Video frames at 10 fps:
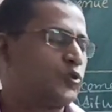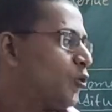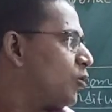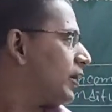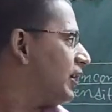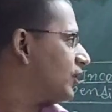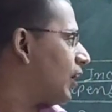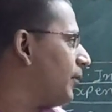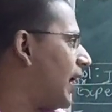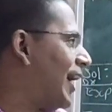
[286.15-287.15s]
So
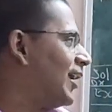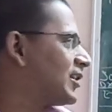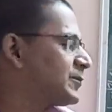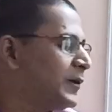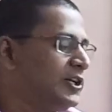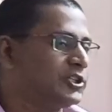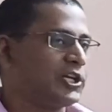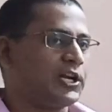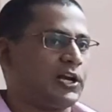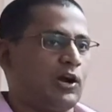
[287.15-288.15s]
income and
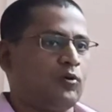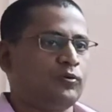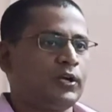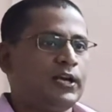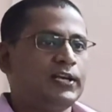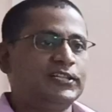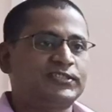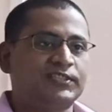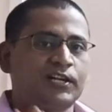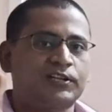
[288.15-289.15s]
expenditure account
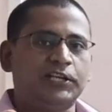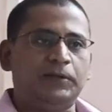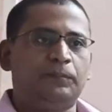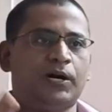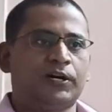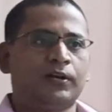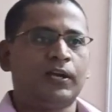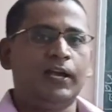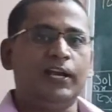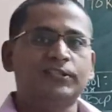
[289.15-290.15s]
is nothing
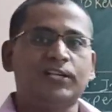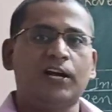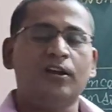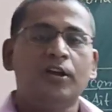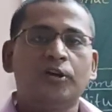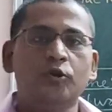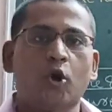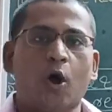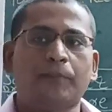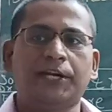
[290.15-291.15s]
but is a
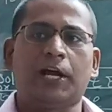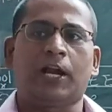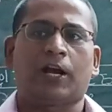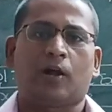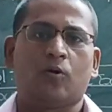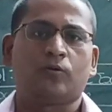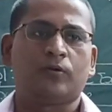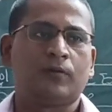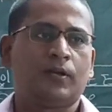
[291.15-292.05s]
nominal account,